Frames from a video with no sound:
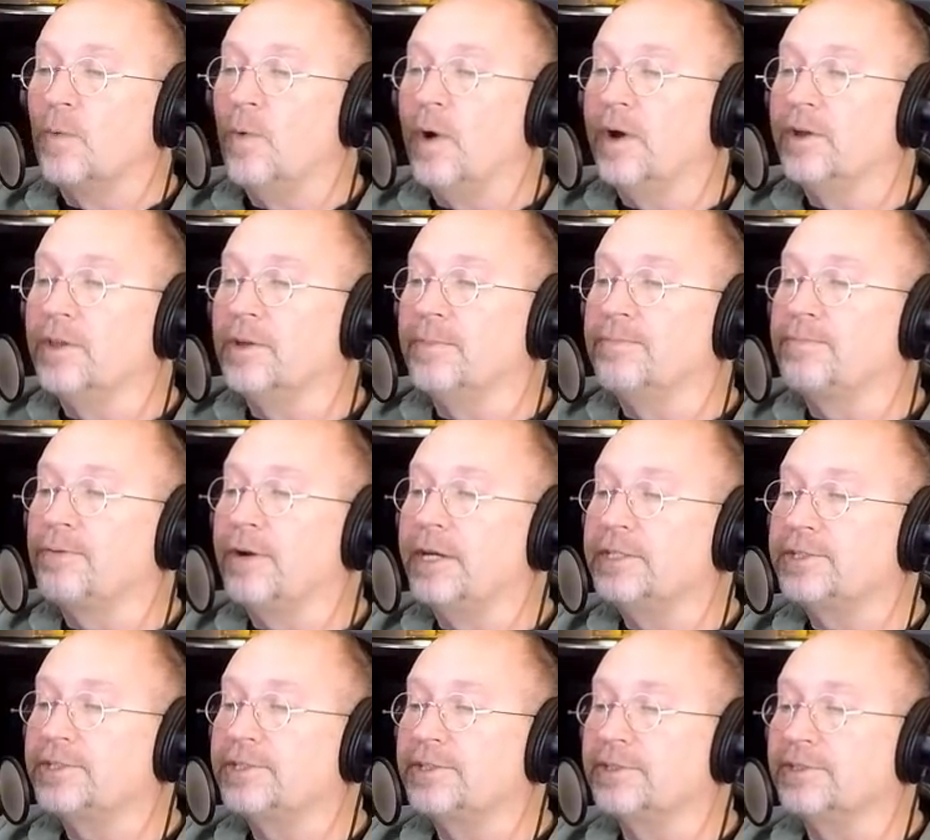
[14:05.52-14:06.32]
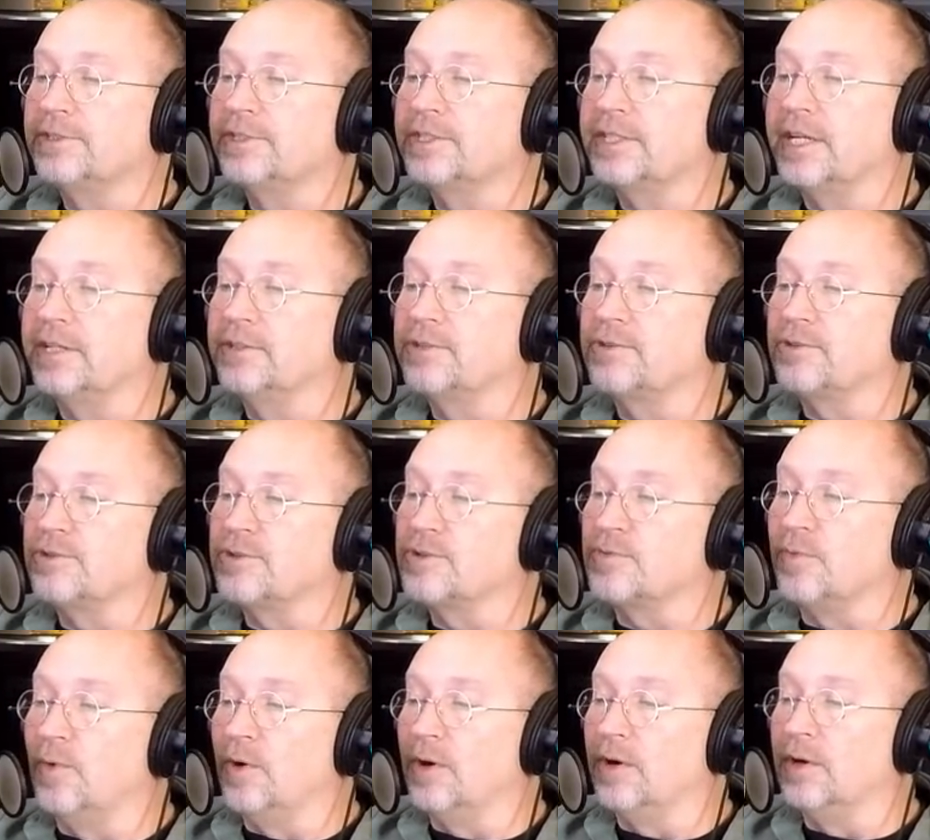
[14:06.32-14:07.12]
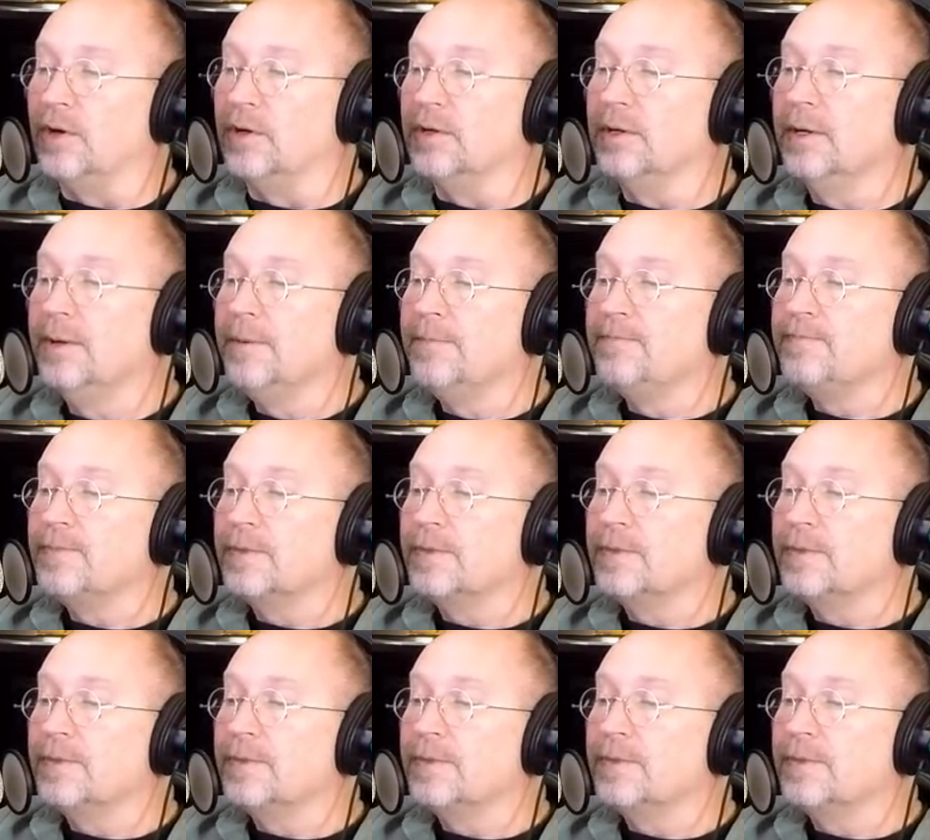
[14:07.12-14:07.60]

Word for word: where the pressure sensors were.